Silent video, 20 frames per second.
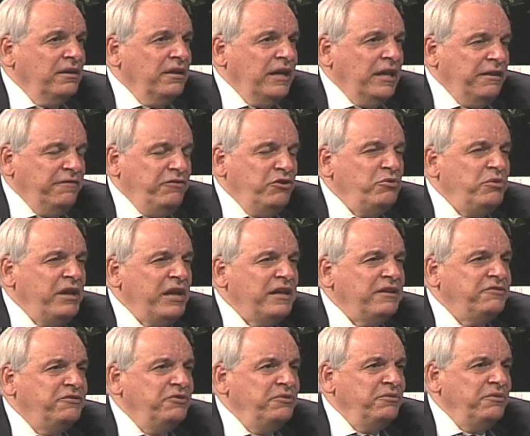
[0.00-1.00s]
And if you
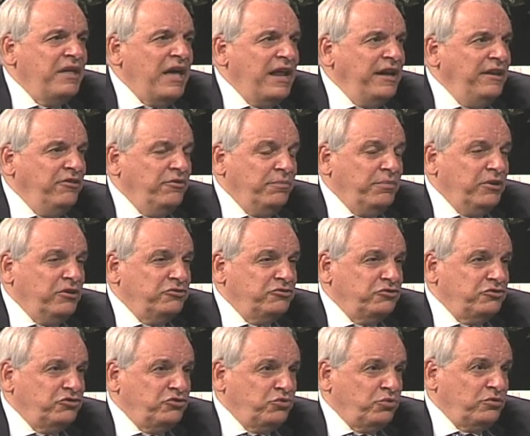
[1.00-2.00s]
can't do that, either because
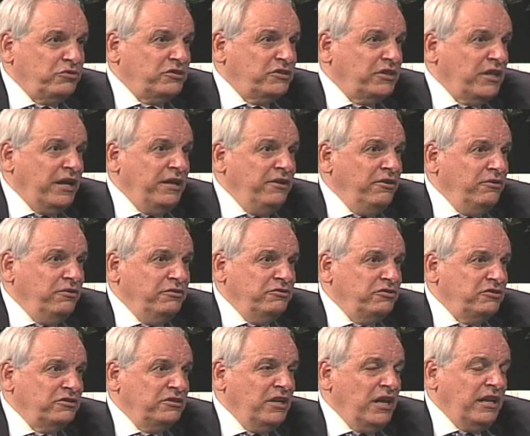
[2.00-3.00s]
you're short-sighted or you're
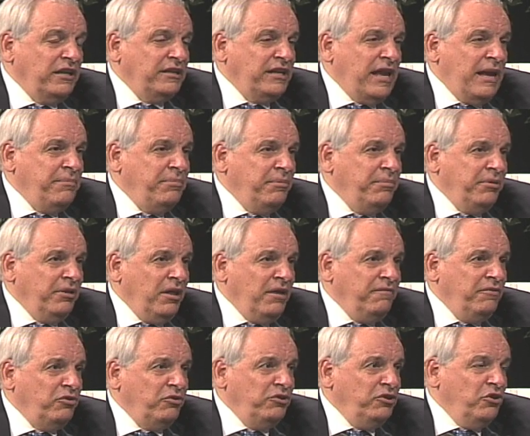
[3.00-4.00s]
just not capable
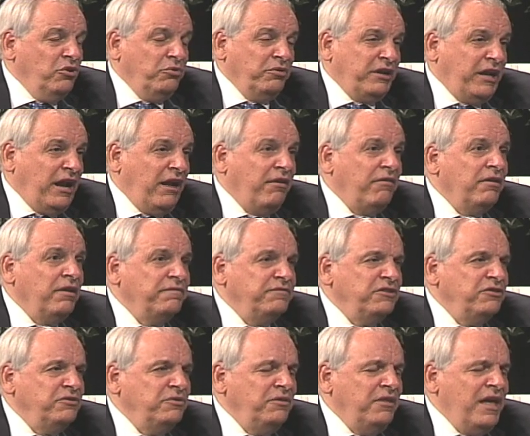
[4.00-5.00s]
of it or you don't care enough to
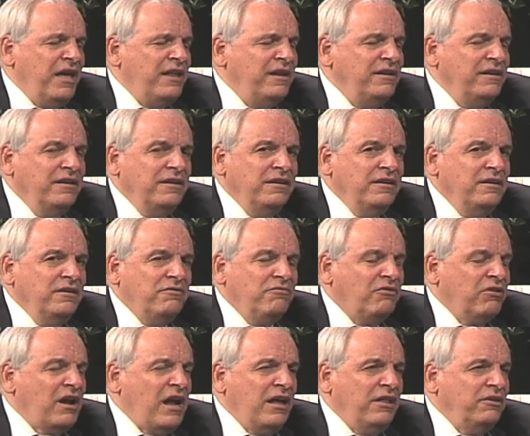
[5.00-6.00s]
do that,
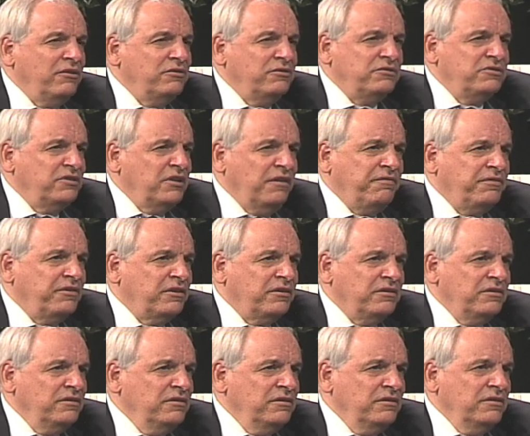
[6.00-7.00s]
Rhode Islanders suffer.
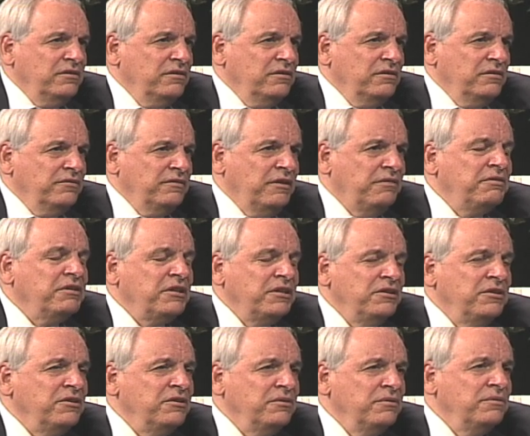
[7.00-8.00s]
They really
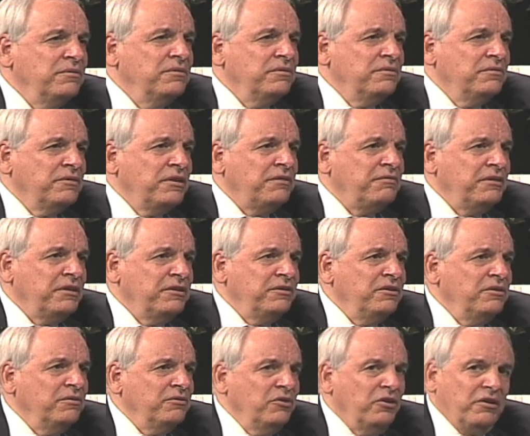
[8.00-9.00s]
do. They really
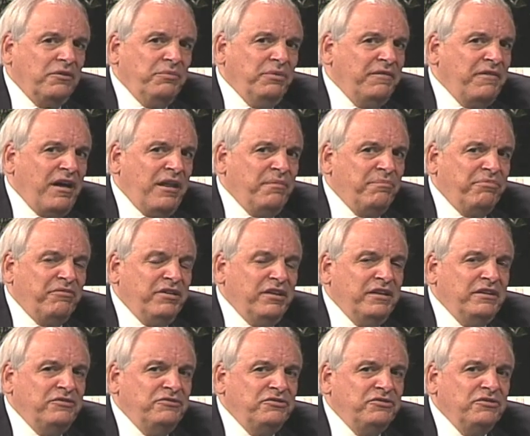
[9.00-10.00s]
do. Look, we've got a
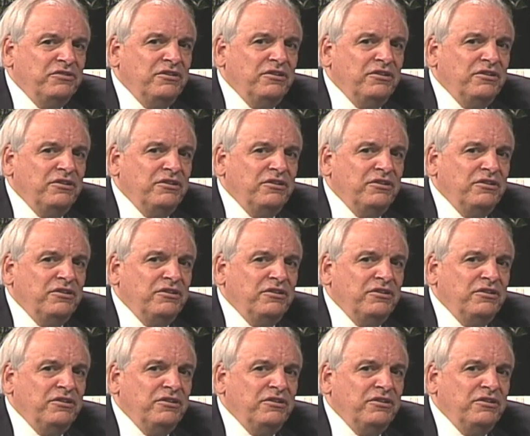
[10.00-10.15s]
bridge.